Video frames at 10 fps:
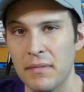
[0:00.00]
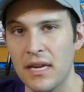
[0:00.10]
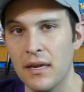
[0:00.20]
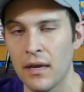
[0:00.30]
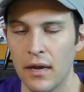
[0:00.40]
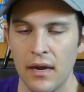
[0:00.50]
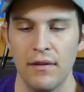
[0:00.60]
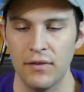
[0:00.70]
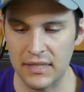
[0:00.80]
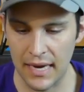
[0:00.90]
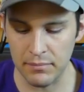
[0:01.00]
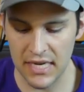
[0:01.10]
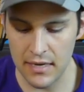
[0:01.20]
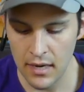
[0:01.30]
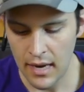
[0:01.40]
me if it's
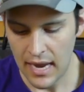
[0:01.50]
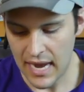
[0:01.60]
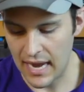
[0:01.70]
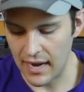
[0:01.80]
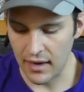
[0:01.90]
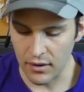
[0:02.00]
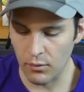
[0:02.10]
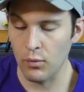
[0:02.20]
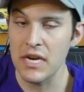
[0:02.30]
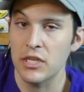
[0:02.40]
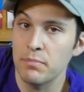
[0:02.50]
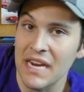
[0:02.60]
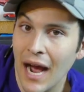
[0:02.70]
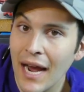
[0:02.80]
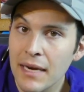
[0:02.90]
empty and reach
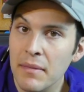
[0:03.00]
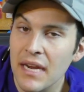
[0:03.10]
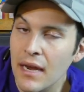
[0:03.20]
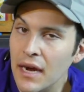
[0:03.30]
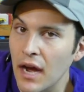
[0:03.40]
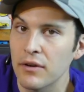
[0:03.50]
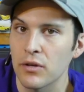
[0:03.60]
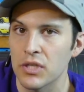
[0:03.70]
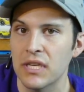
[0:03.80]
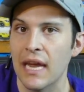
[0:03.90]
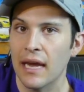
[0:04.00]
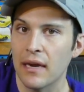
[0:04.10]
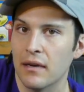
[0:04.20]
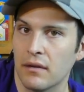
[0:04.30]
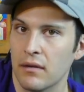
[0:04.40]
behind me and
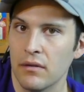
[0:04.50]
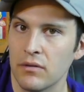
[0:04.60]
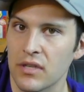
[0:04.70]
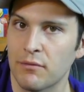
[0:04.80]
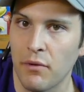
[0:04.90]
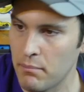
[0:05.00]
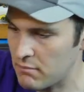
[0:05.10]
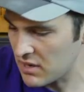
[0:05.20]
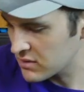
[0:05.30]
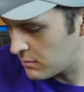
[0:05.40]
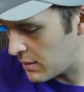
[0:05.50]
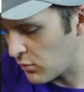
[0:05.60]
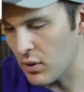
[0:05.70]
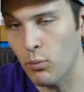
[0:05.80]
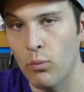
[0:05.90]
understand just from muscle
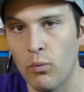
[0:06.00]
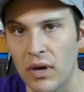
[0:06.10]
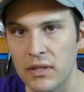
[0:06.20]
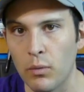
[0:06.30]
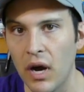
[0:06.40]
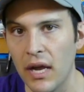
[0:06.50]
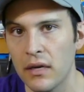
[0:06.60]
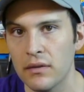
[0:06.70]
memory what's what.